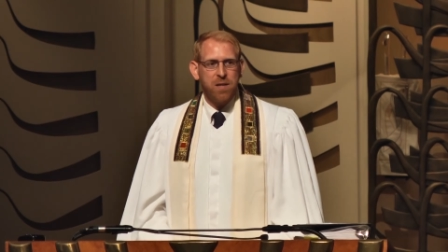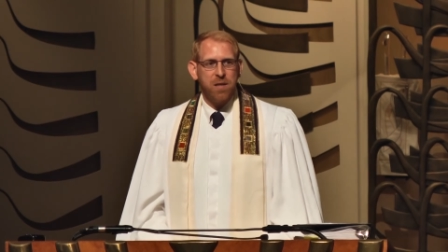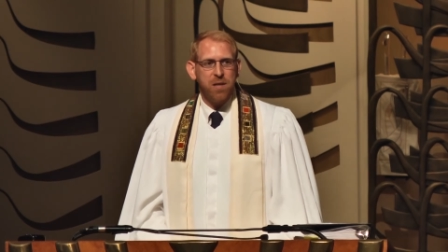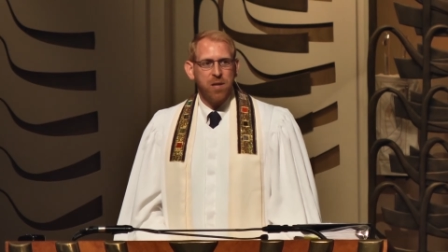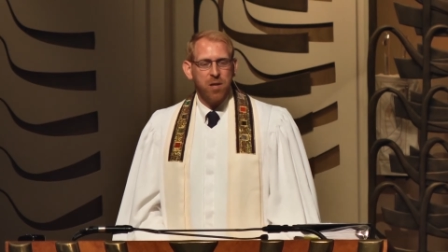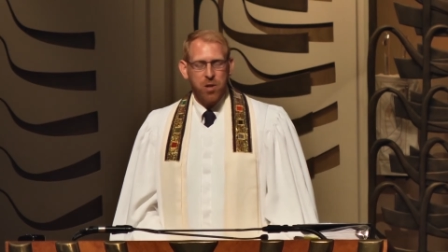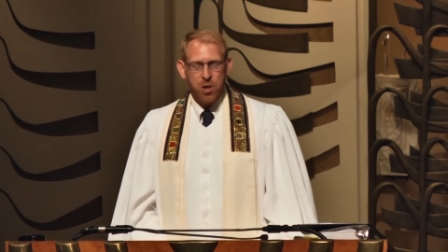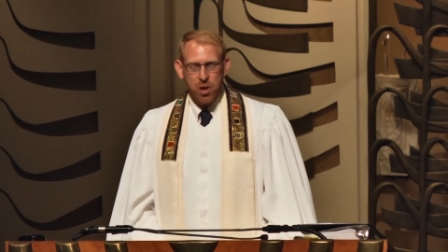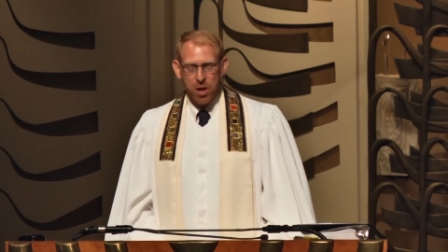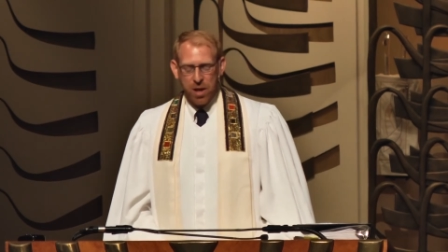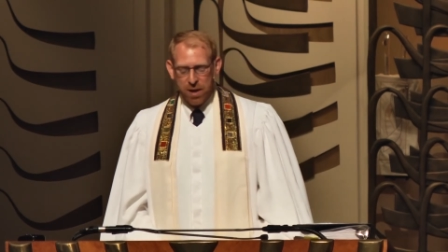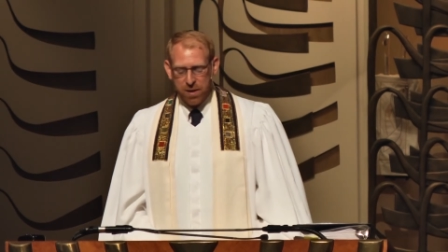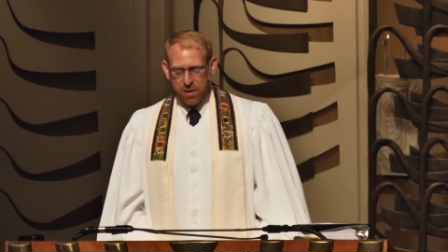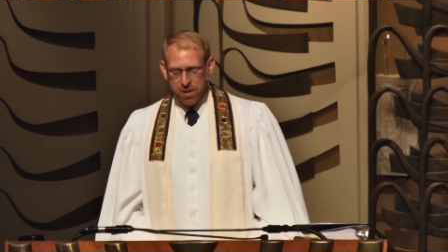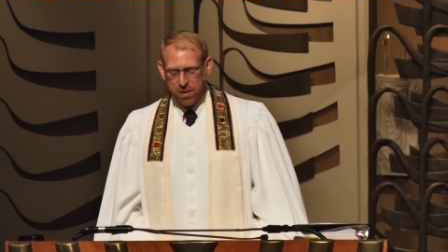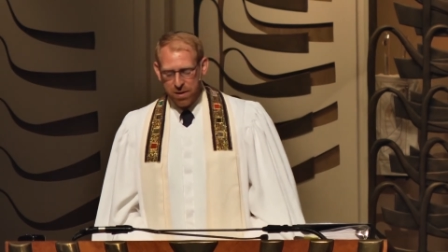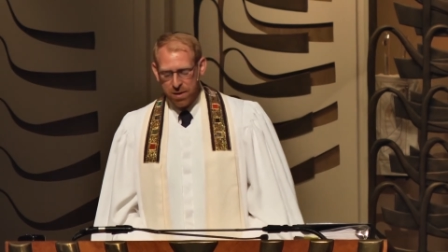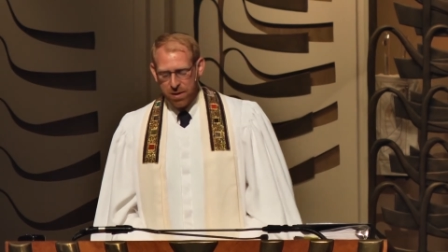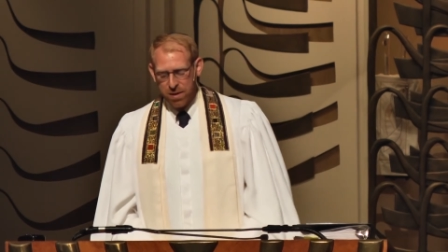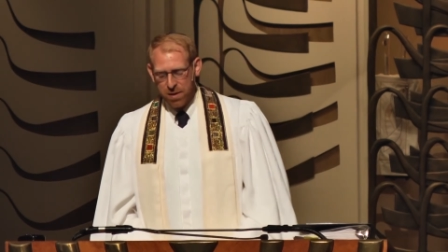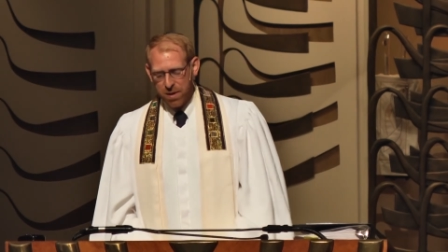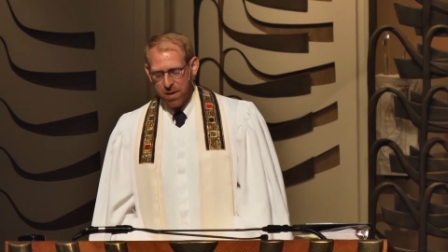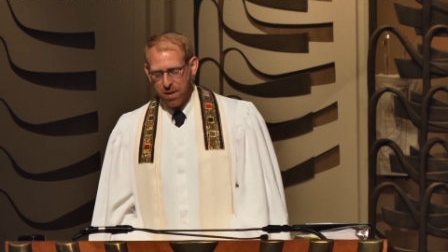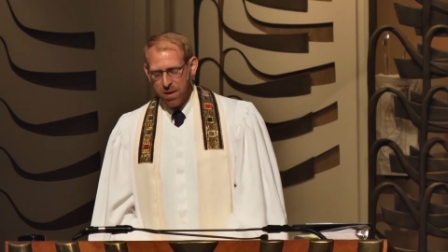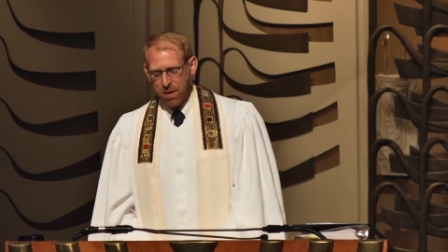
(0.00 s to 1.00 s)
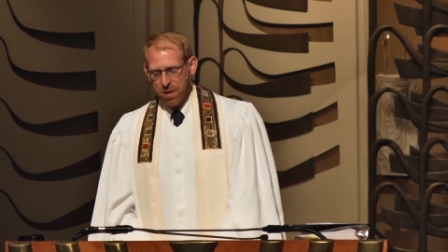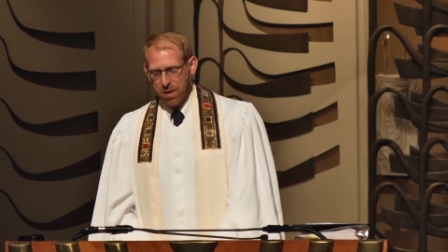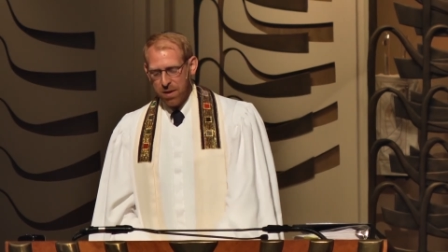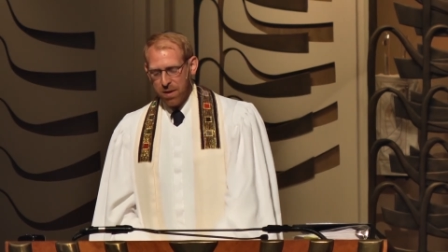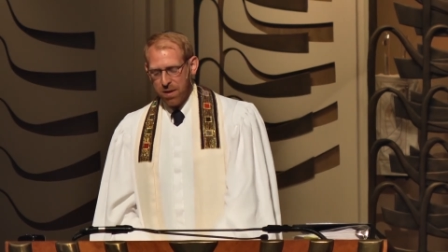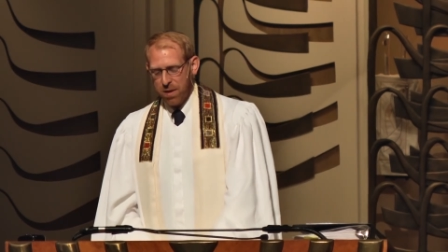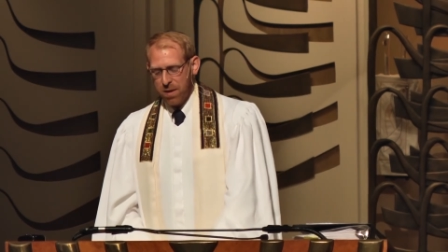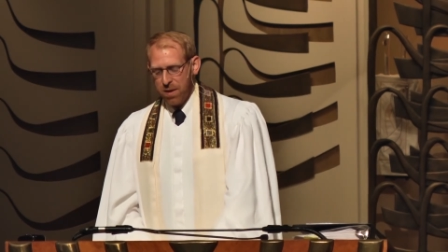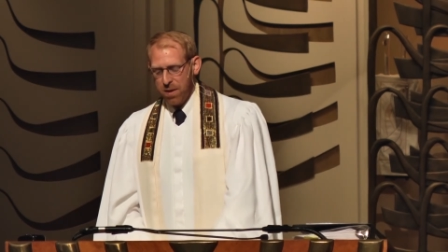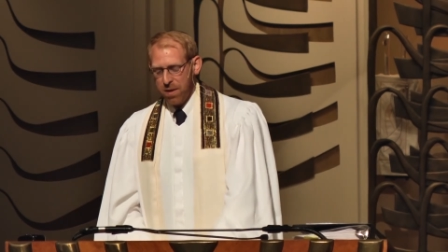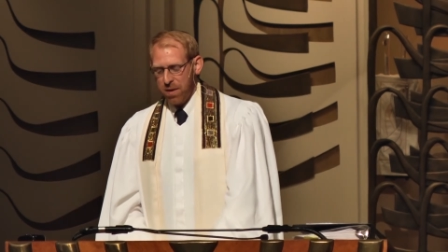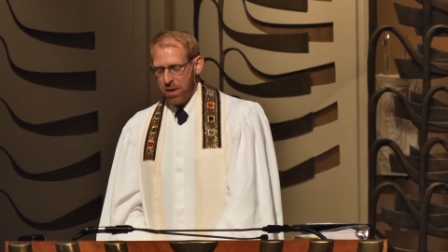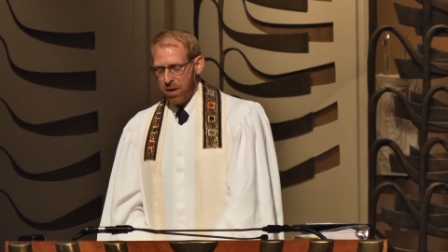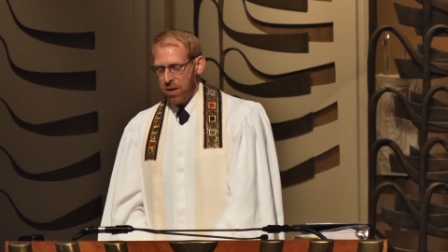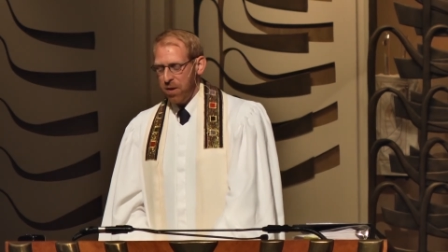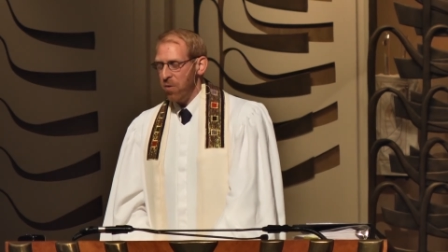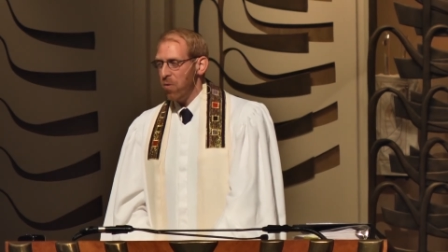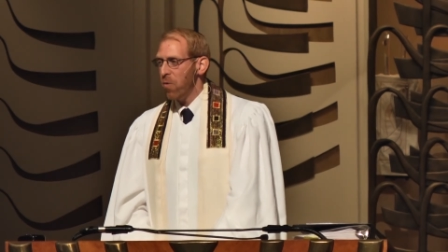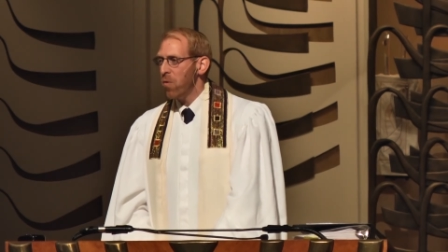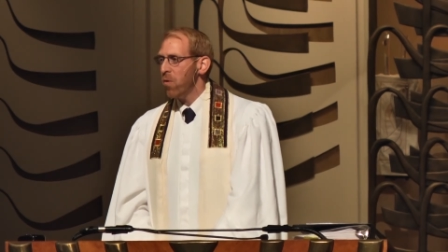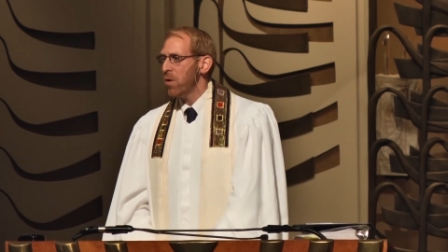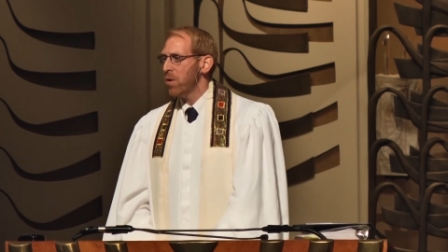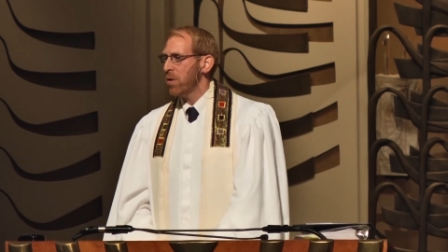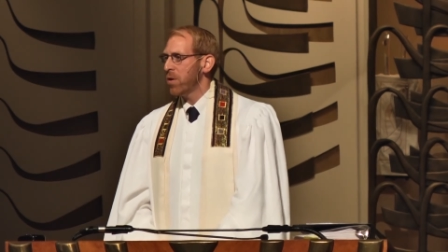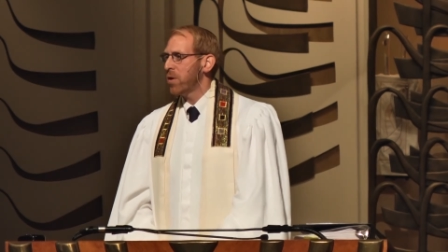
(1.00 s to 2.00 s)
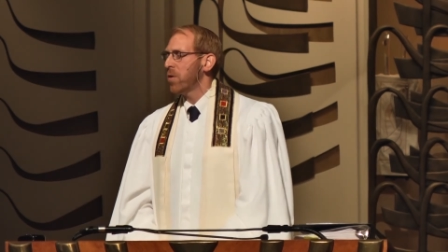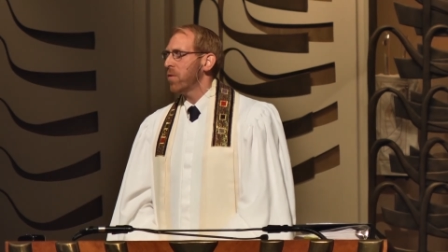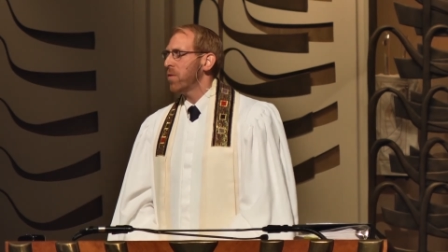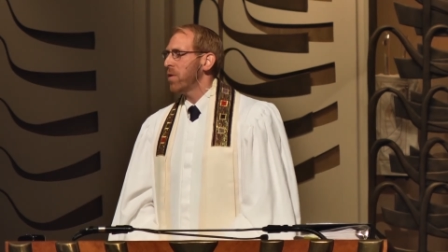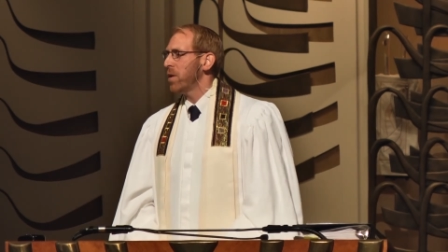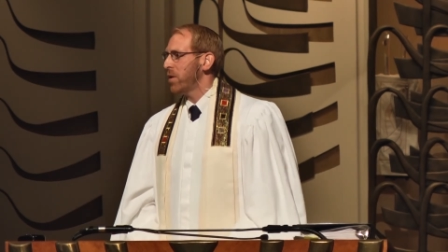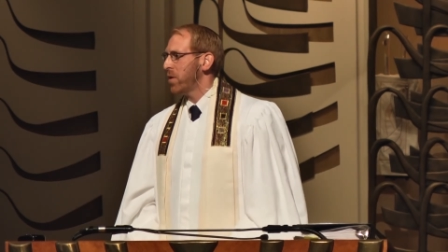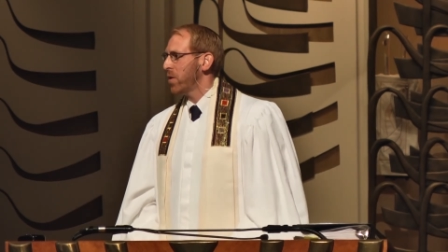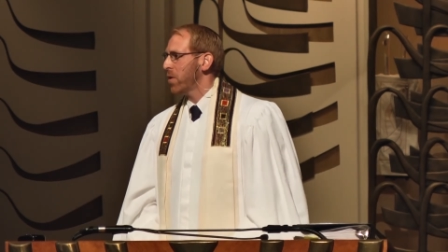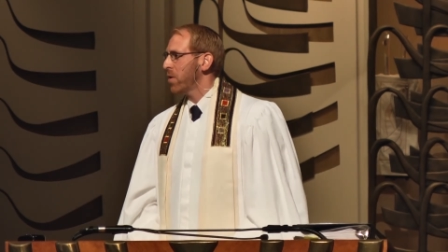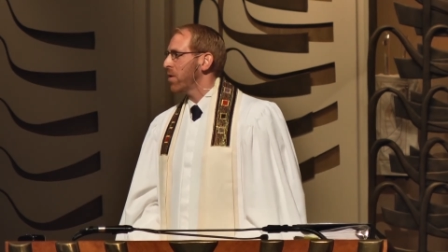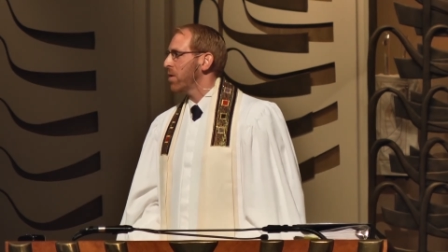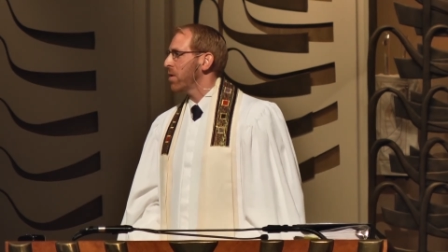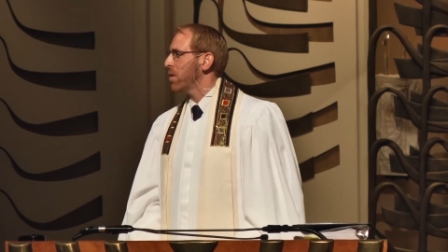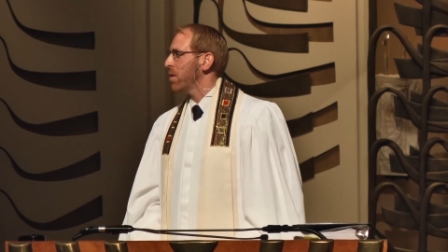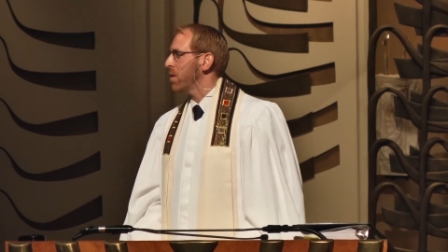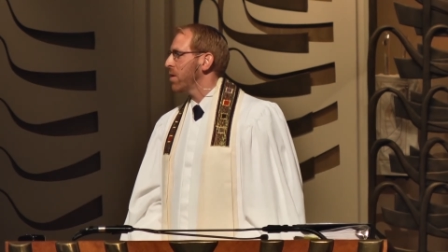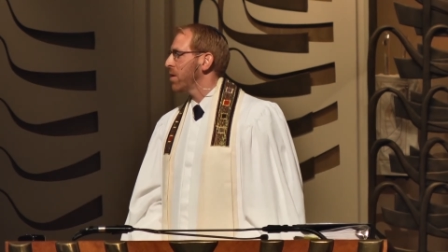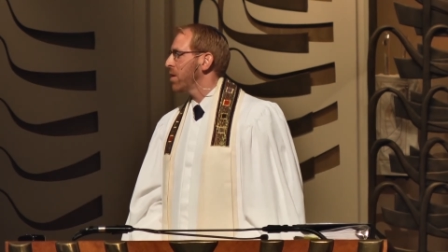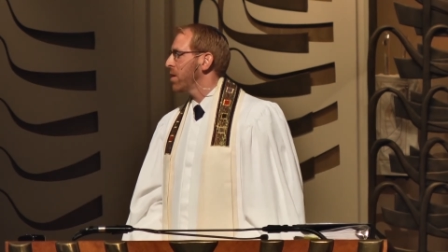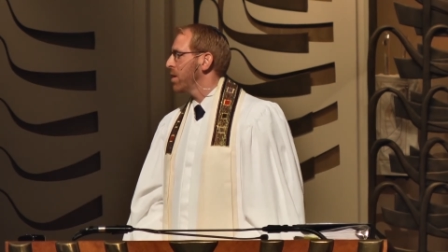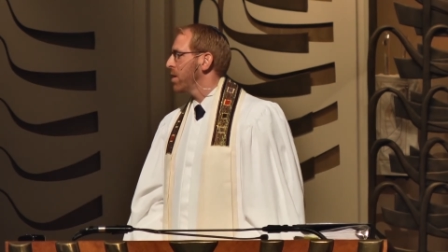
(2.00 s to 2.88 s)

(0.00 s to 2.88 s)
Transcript: suggests that in order to return,